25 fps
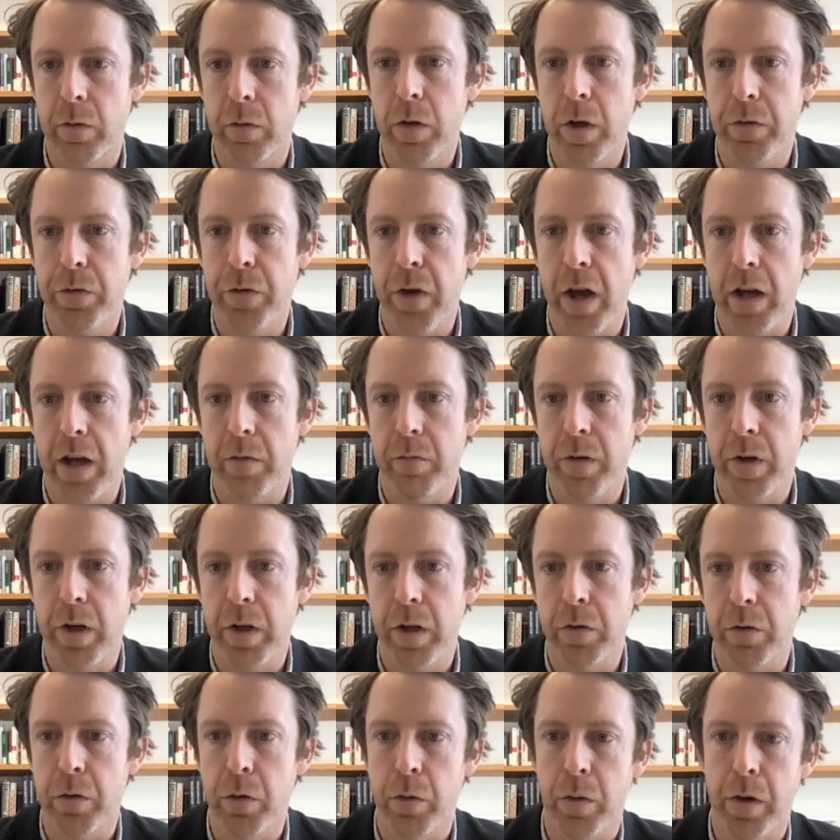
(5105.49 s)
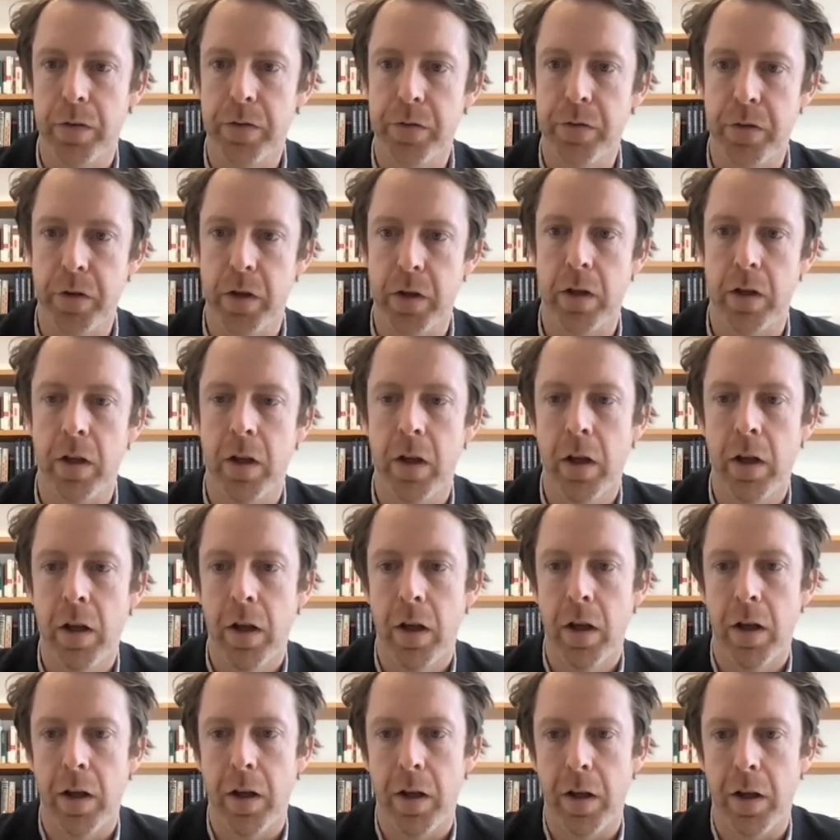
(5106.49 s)
We also had a very good question
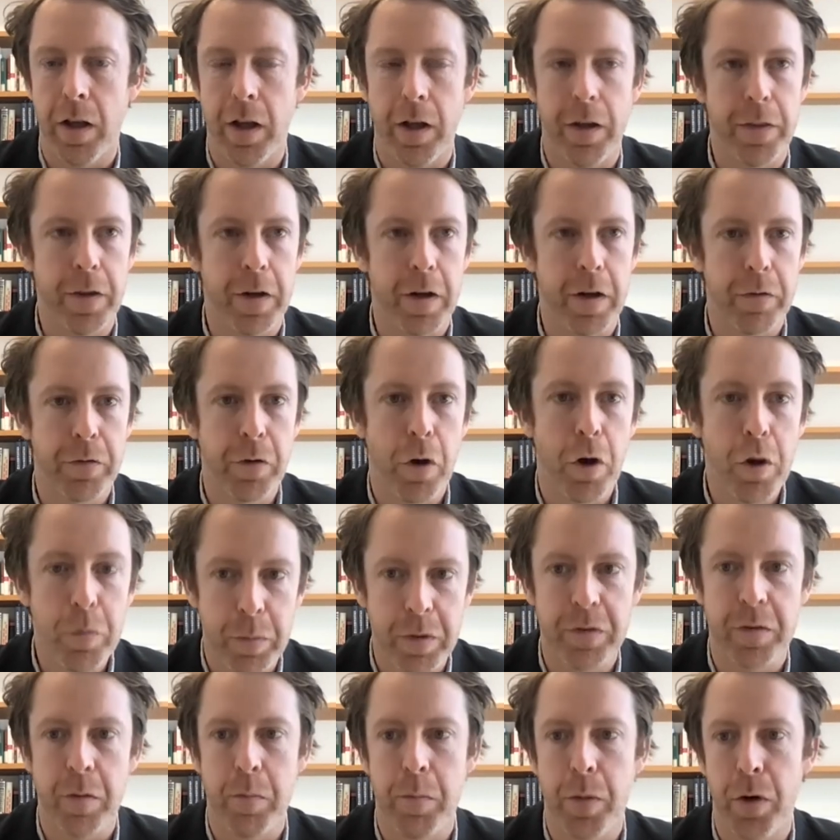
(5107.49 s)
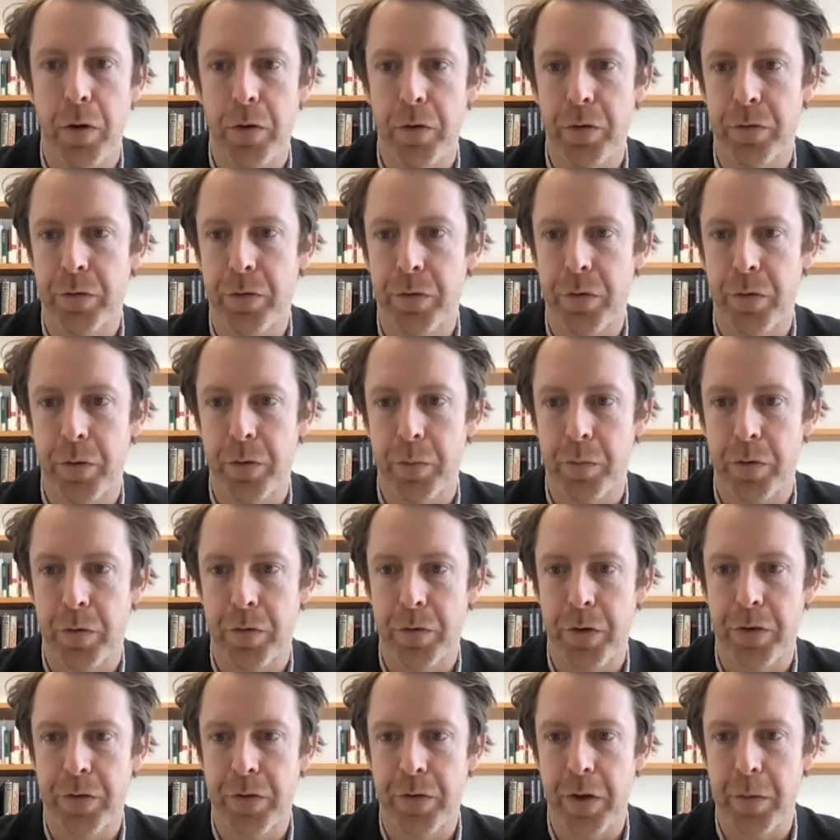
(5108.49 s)
uh, that I was hoping to pose to
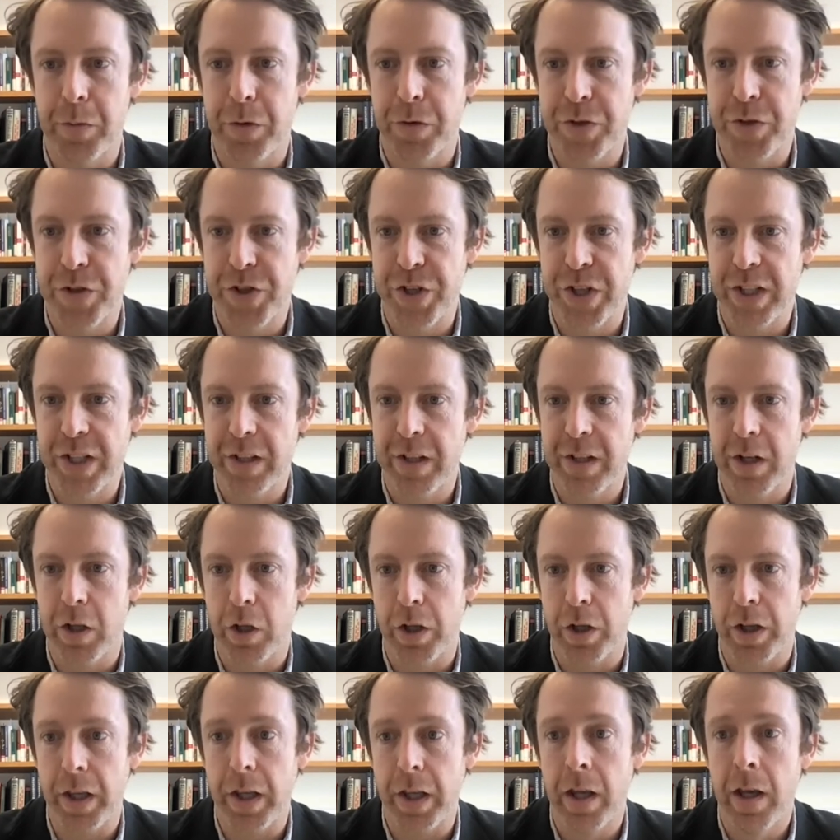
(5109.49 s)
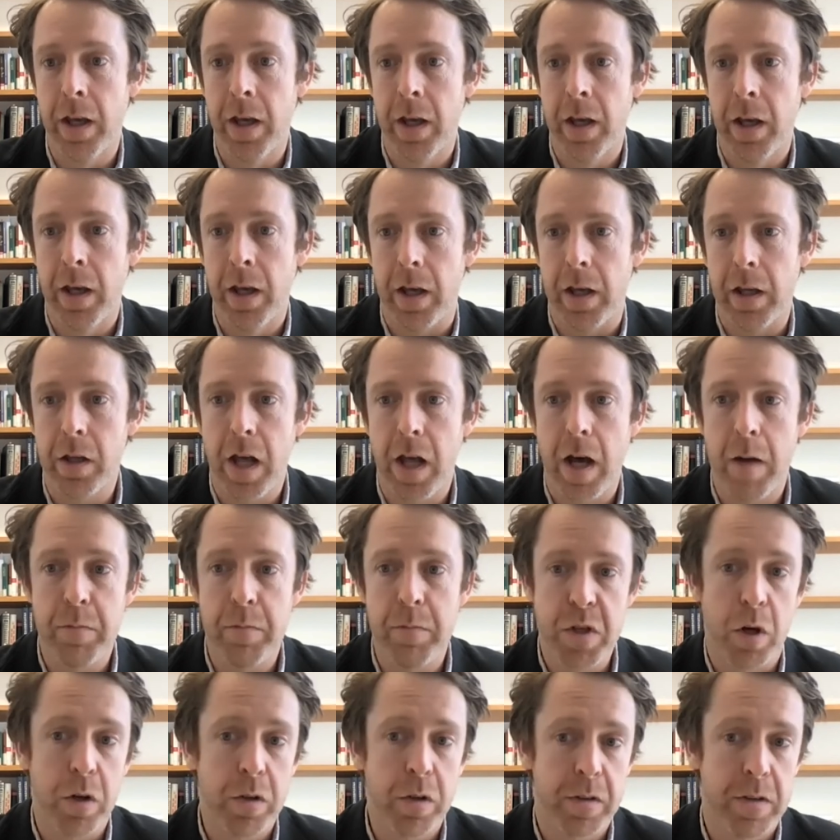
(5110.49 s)
Professor Abdurashid on Ilham
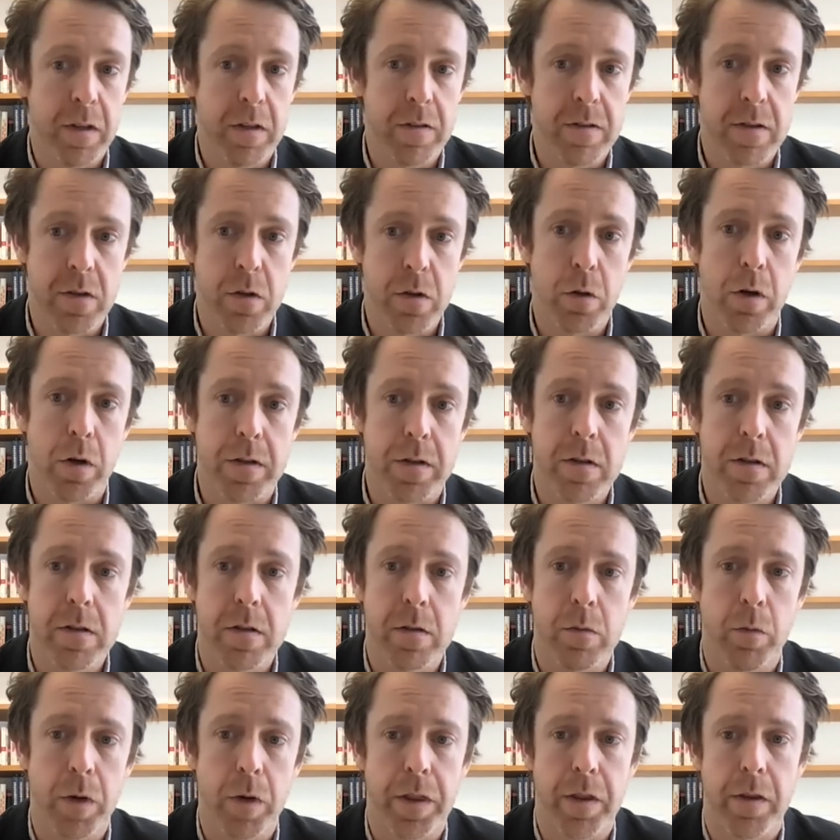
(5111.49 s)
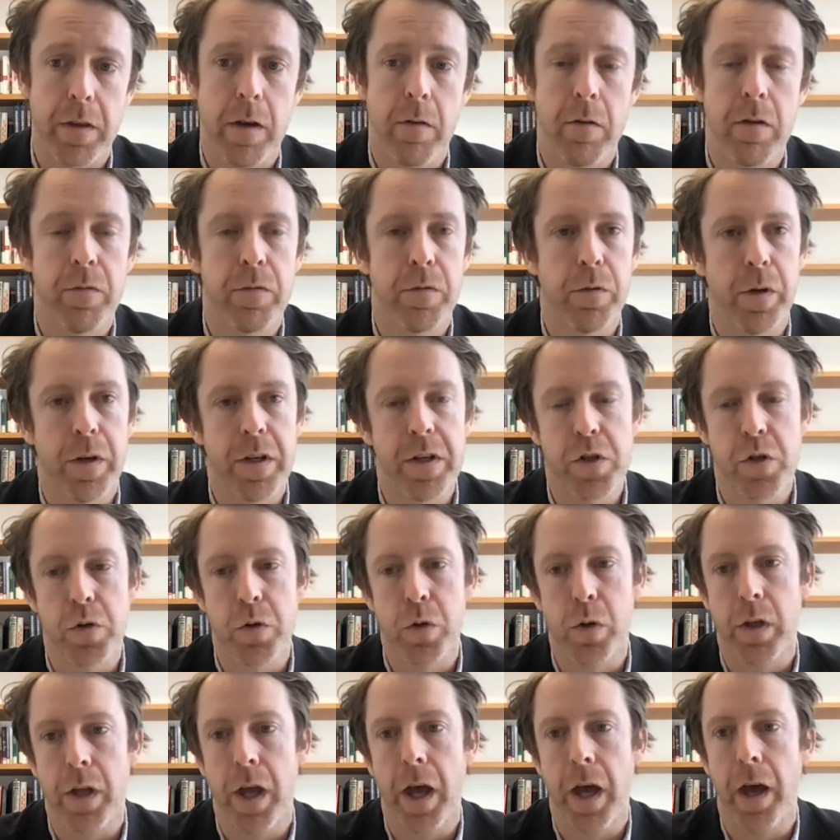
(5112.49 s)
Tohti's thoughts, whether they're
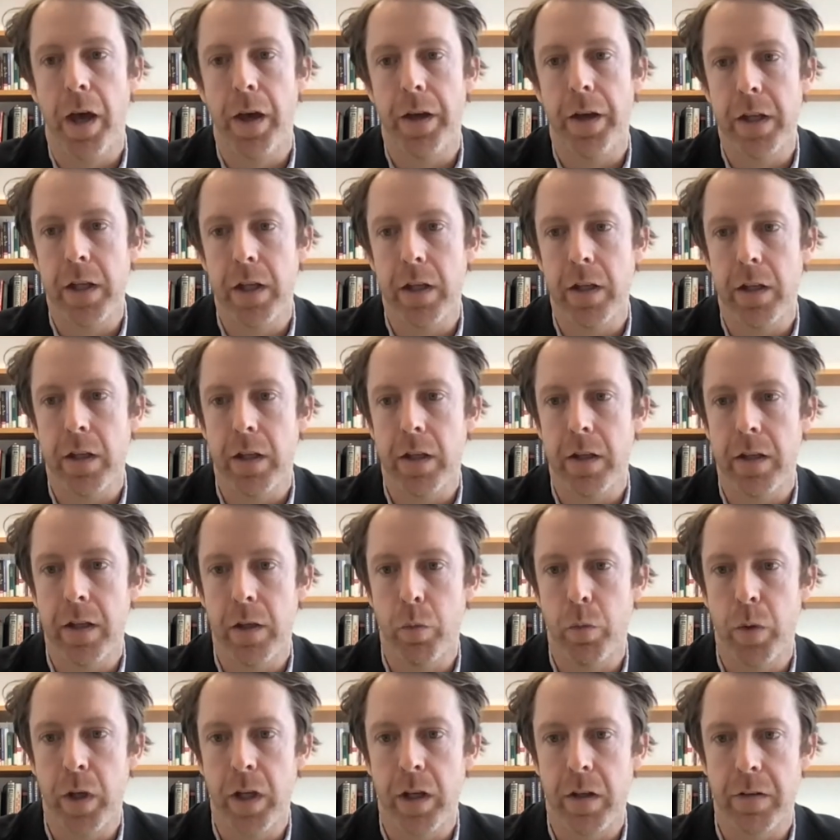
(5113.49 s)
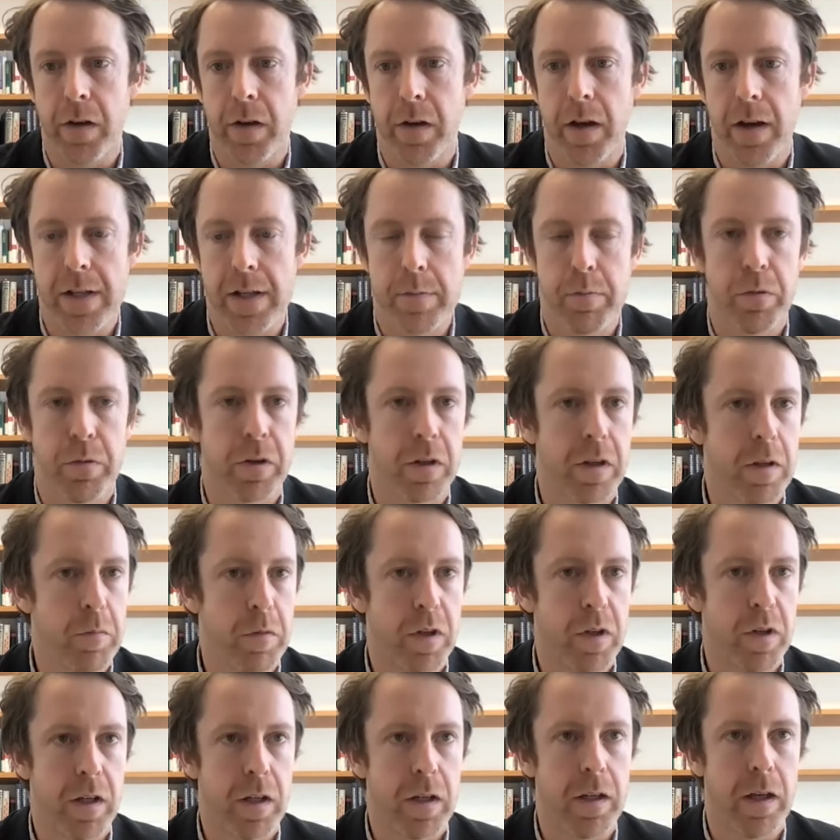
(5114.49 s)
influential uh, in the Uyghur diaspora
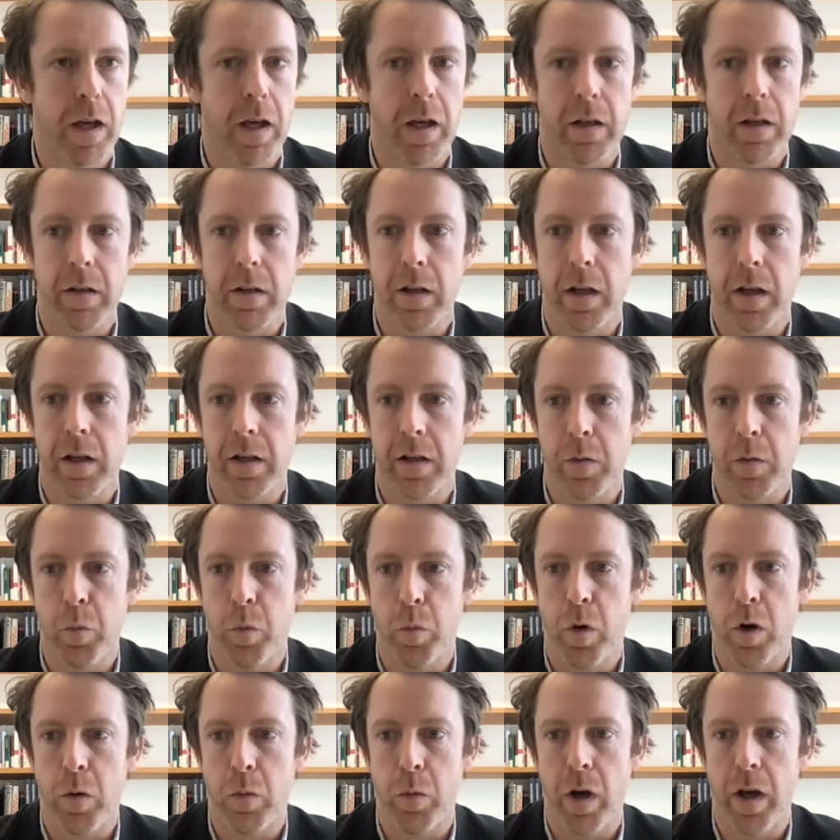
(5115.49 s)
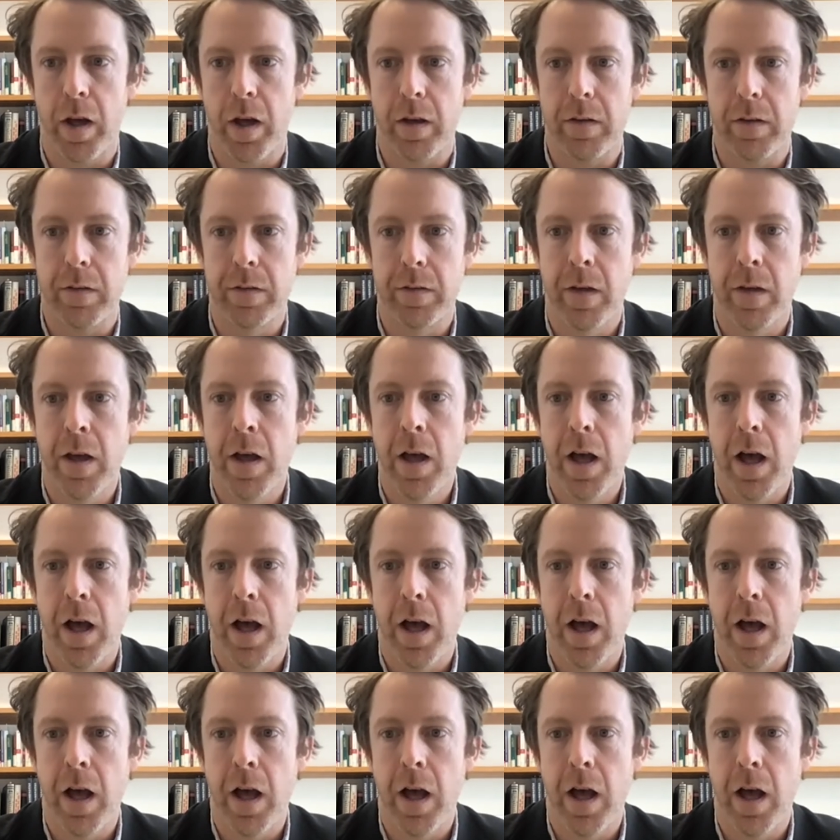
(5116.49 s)
community and, and in what ways.